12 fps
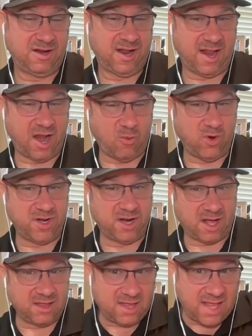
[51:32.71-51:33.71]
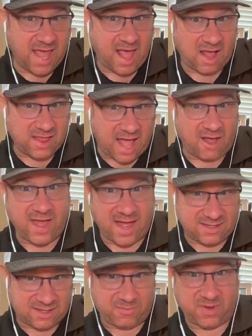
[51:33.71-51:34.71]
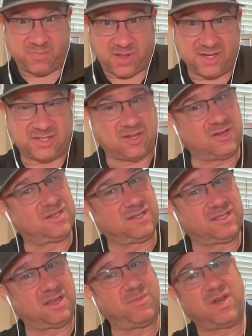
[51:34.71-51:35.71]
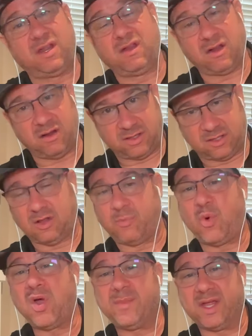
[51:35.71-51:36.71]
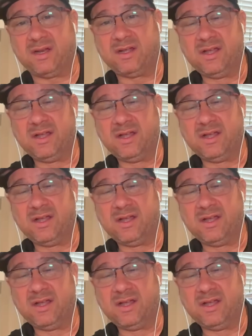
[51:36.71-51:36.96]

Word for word: And I wouldn't allow that to be placed onto somebody until appointment.